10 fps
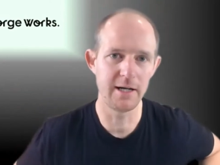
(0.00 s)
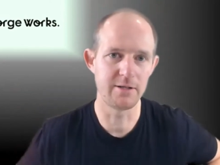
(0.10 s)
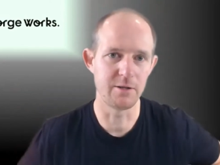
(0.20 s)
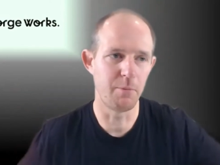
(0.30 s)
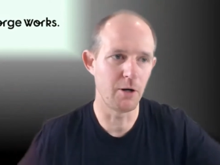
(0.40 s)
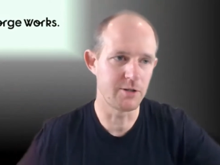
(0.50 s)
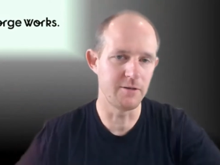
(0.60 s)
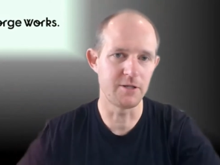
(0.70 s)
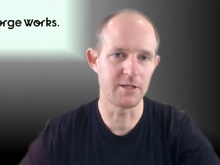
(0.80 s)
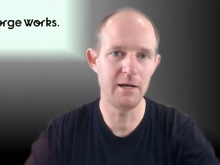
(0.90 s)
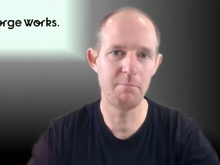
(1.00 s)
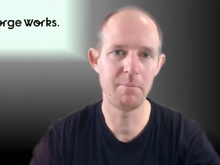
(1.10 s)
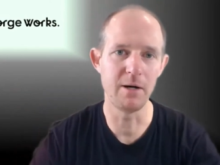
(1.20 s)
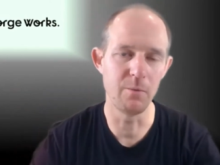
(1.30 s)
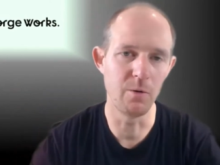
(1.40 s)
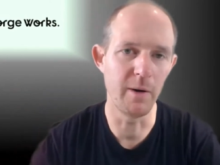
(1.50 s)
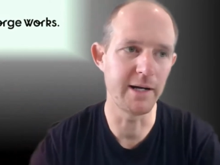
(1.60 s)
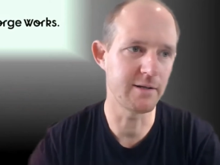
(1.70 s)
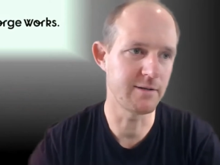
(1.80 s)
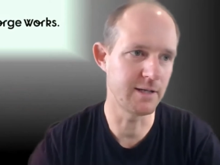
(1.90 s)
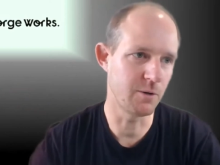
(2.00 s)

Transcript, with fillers: it's a positive step, but we'll wait to see